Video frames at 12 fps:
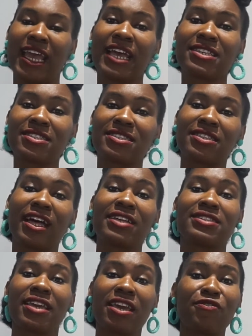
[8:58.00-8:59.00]
test,
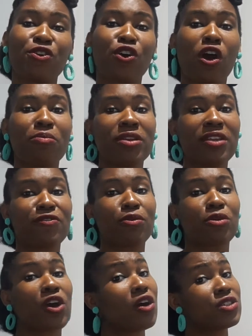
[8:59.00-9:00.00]
that's if you're coming in from
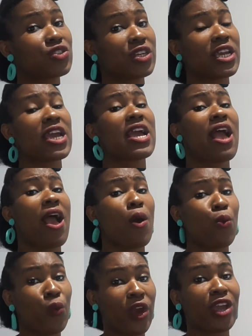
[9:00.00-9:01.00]
a country
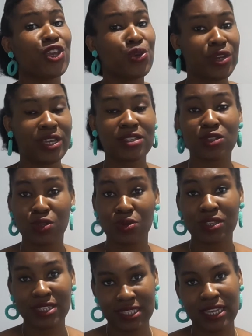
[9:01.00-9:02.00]
where you need to do
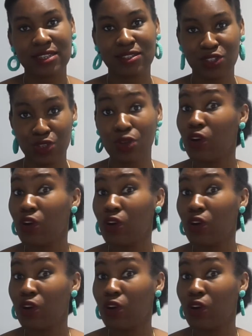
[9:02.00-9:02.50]
this test.